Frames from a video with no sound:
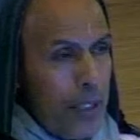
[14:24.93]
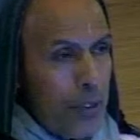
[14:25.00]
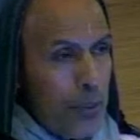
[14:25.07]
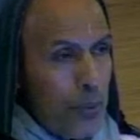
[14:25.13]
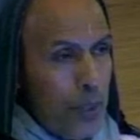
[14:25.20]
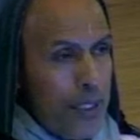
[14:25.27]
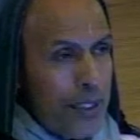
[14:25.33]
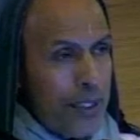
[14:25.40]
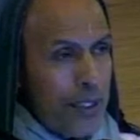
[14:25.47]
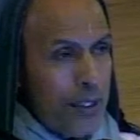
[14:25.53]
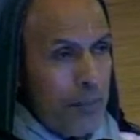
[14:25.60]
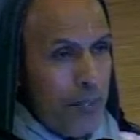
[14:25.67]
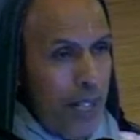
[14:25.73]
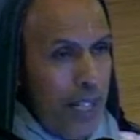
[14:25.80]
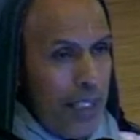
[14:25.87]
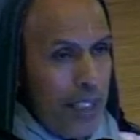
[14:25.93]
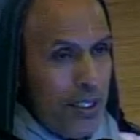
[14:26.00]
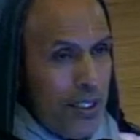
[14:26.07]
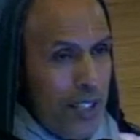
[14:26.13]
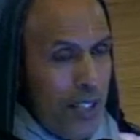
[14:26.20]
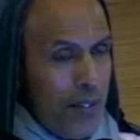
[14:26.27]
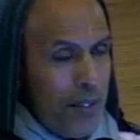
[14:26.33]
as Western
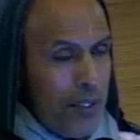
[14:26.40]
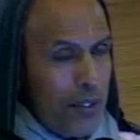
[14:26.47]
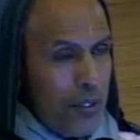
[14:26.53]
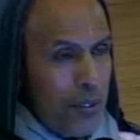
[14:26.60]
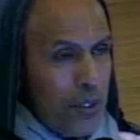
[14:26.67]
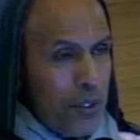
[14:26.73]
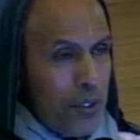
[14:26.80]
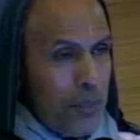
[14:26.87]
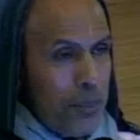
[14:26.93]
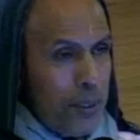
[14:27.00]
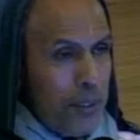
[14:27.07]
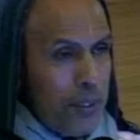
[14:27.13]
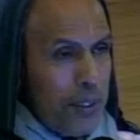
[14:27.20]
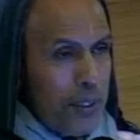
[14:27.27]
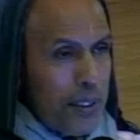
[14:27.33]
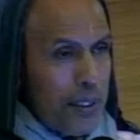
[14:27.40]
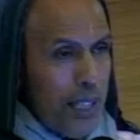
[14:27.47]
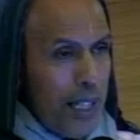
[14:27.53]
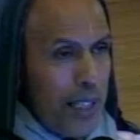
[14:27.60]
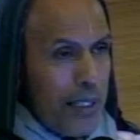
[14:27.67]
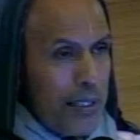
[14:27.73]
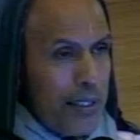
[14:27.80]
Vaishnavas, you experience
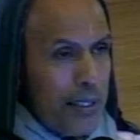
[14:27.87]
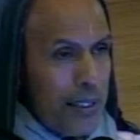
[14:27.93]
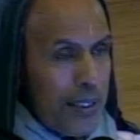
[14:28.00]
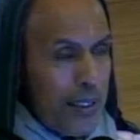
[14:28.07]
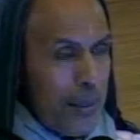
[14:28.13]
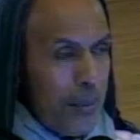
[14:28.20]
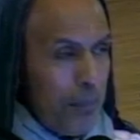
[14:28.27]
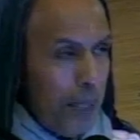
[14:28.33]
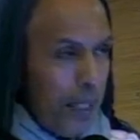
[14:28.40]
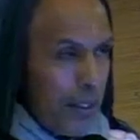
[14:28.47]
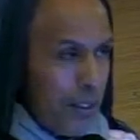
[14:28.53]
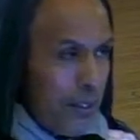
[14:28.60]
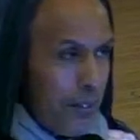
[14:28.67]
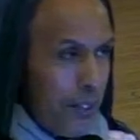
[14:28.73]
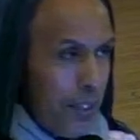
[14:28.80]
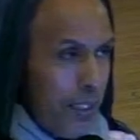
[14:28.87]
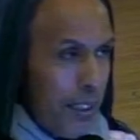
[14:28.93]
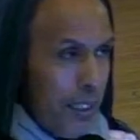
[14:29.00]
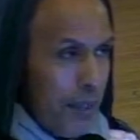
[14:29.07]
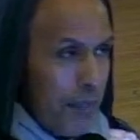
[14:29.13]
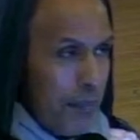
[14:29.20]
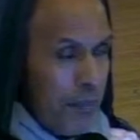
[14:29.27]
that in certain parts of
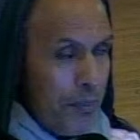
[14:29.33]
India.